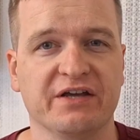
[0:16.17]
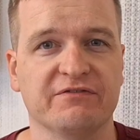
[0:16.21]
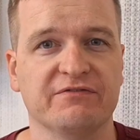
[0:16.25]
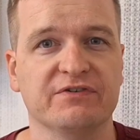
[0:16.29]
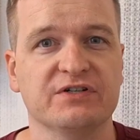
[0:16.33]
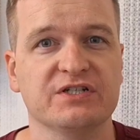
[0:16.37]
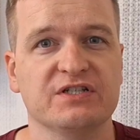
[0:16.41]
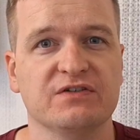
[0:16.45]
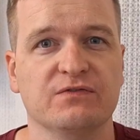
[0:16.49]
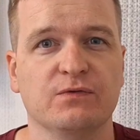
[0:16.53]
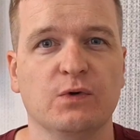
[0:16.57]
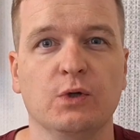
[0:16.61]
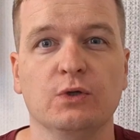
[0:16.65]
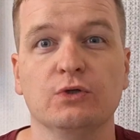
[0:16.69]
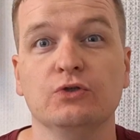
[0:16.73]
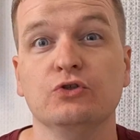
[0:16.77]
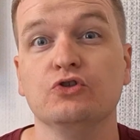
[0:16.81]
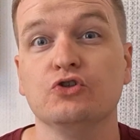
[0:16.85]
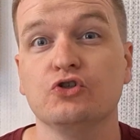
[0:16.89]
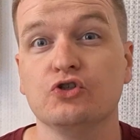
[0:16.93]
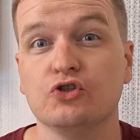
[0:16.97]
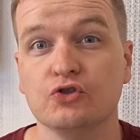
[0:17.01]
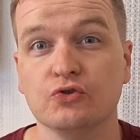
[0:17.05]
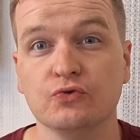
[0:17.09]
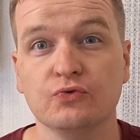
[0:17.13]
First of all, you
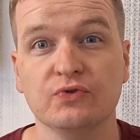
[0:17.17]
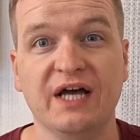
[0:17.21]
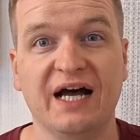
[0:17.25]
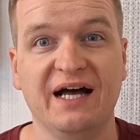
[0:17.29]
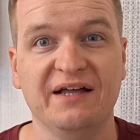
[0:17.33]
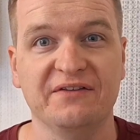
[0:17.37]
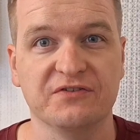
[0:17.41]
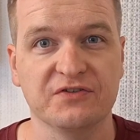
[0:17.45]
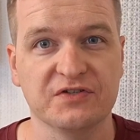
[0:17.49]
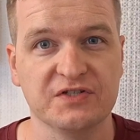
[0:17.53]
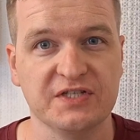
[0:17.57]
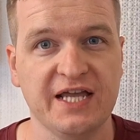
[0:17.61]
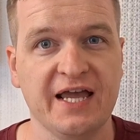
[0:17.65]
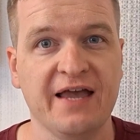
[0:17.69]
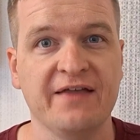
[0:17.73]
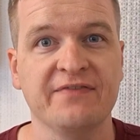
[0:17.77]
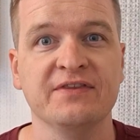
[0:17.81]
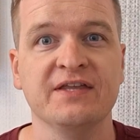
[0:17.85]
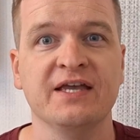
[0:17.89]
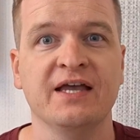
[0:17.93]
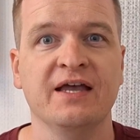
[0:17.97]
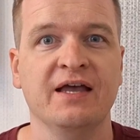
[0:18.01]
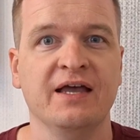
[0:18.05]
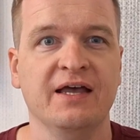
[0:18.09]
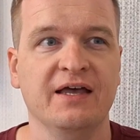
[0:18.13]
should understand